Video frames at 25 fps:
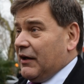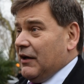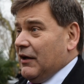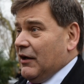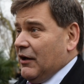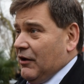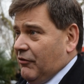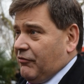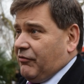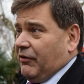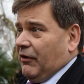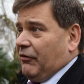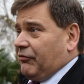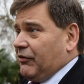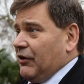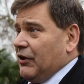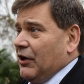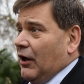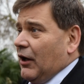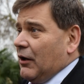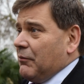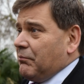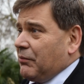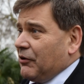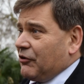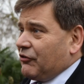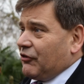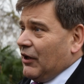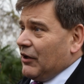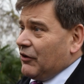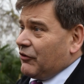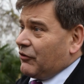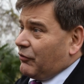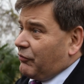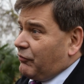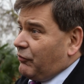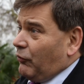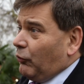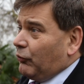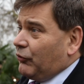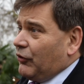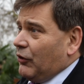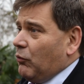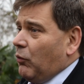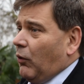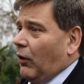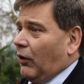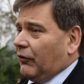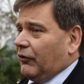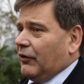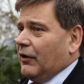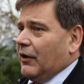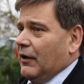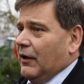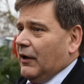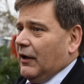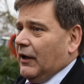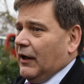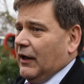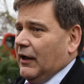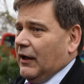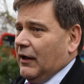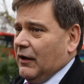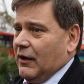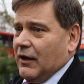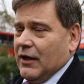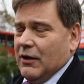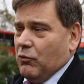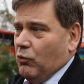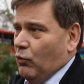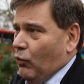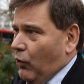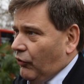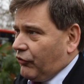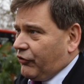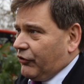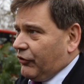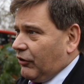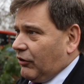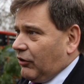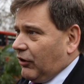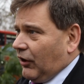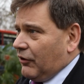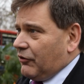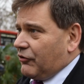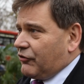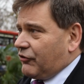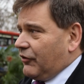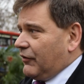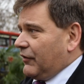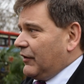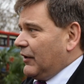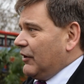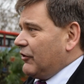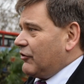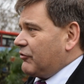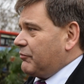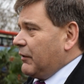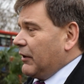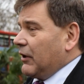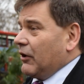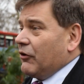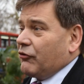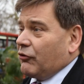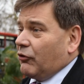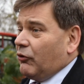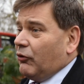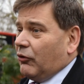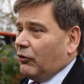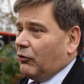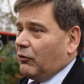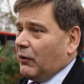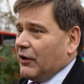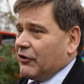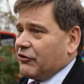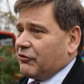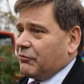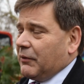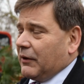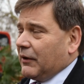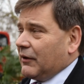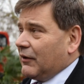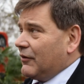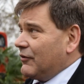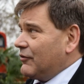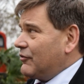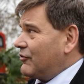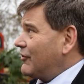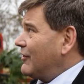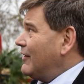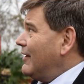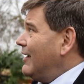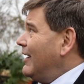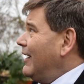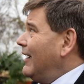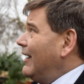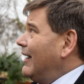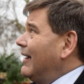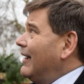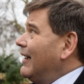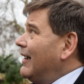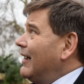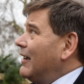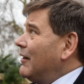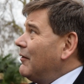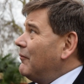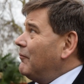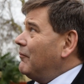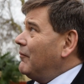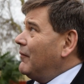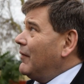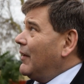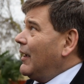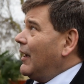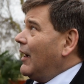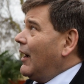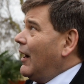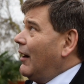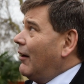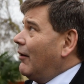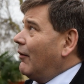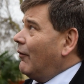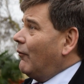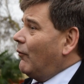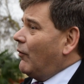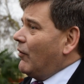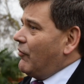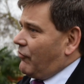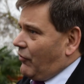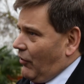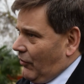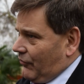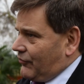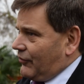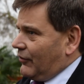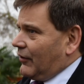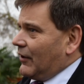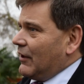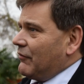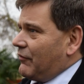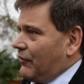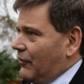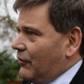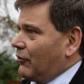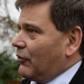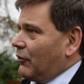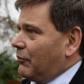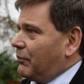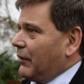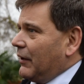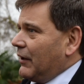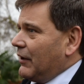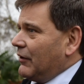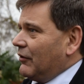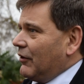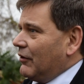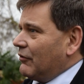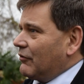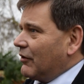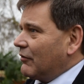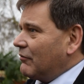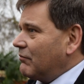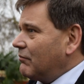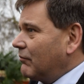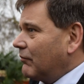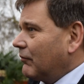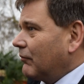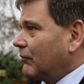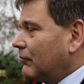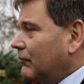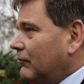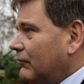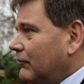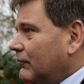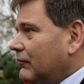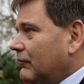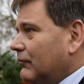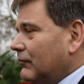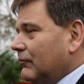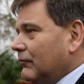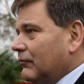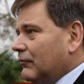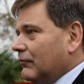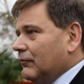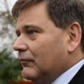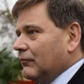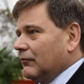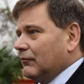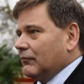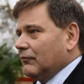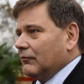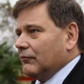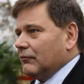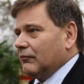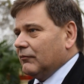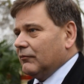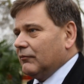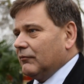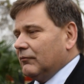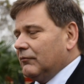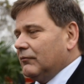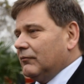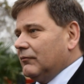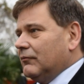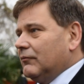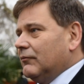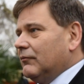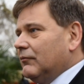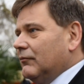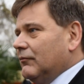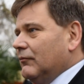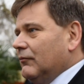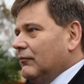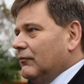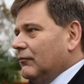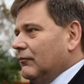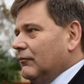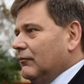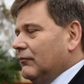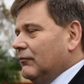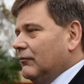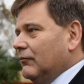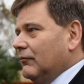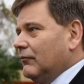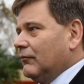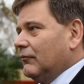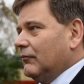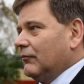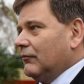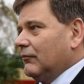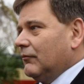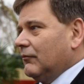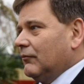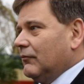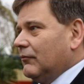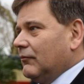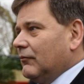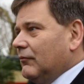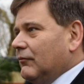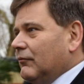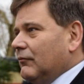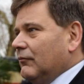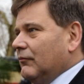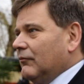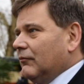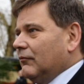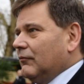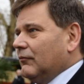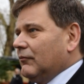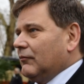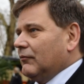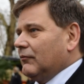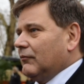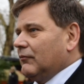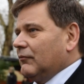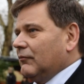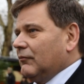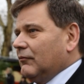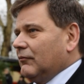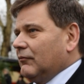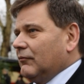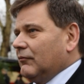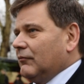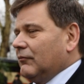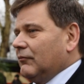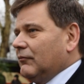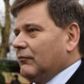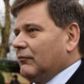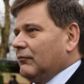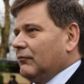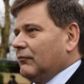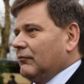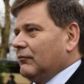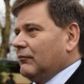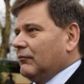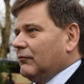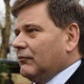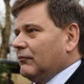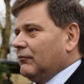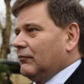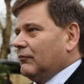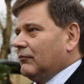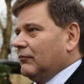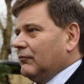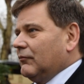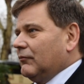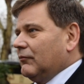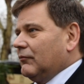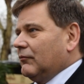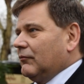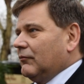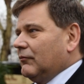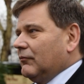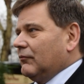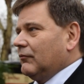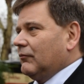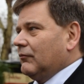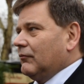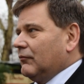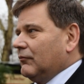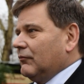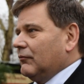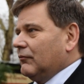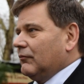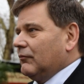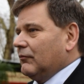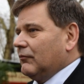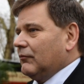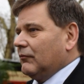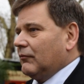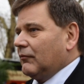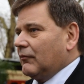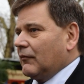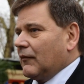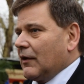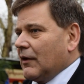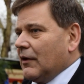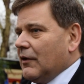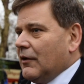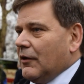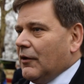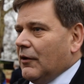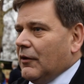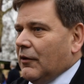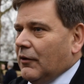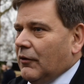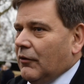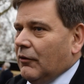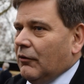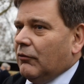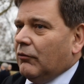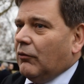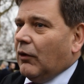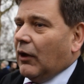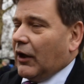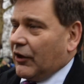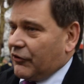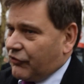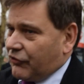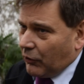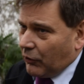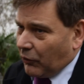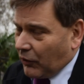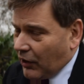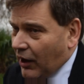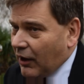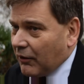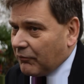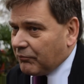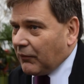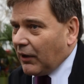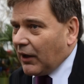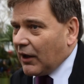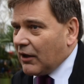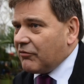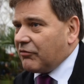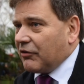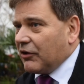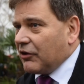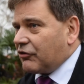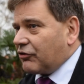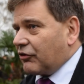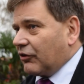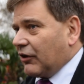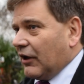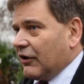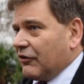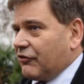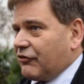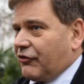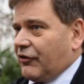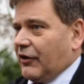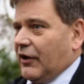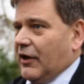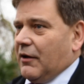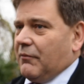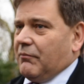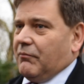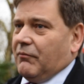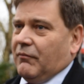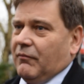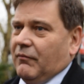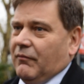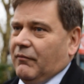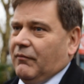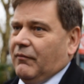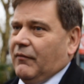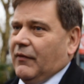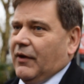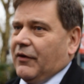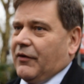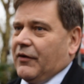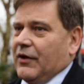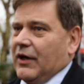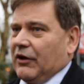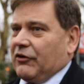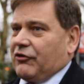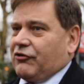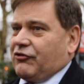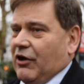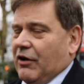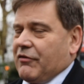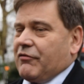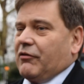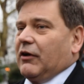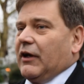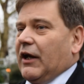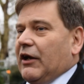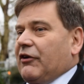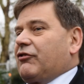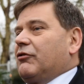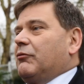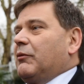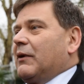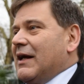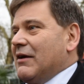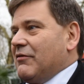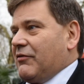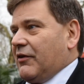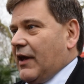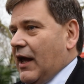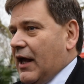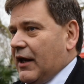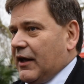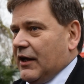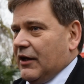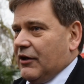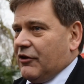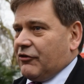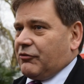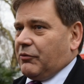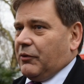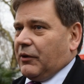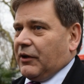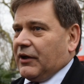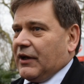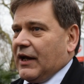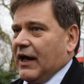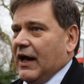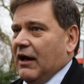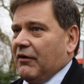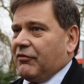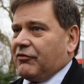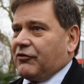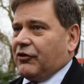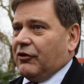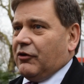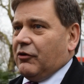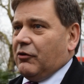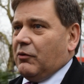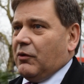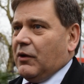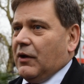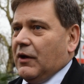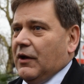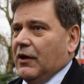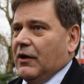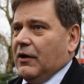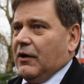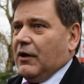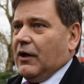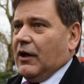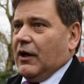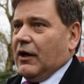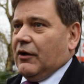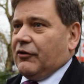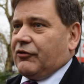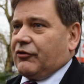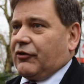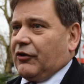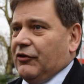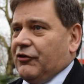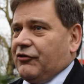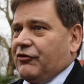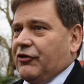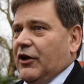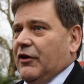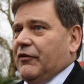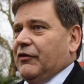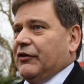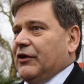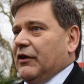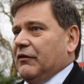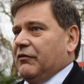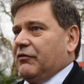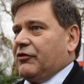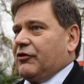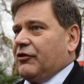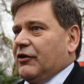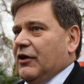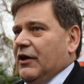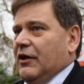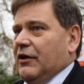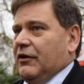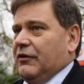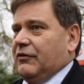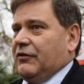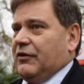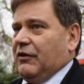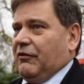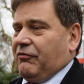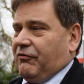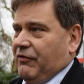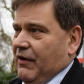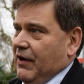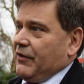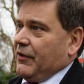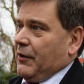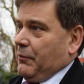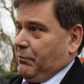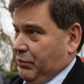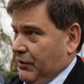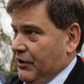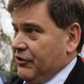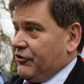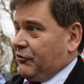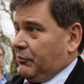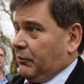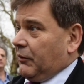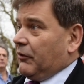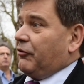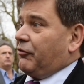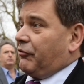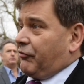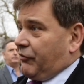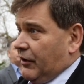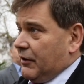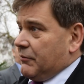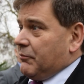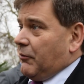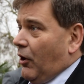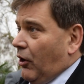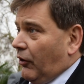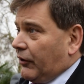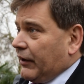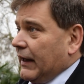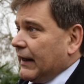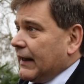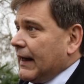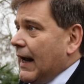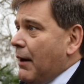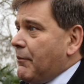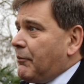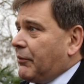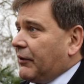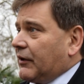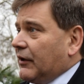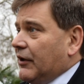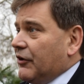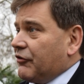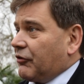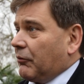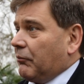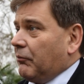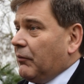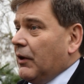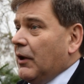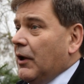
59% to 41. Uh, it wasn't close in the East Midlands or the West Midlands. Um, we've got to leave the European Union. And what kind of country do they want to see in 25 years' time, 30 years' time? Where do they want to be, the, the, the guys who voted for, for, Brexit in 2016? Well, I'll you what uh, my vision is. Um, at the next general election, whenever that is, we're going to have to, as Conservatives, defend the principle of free market capitalism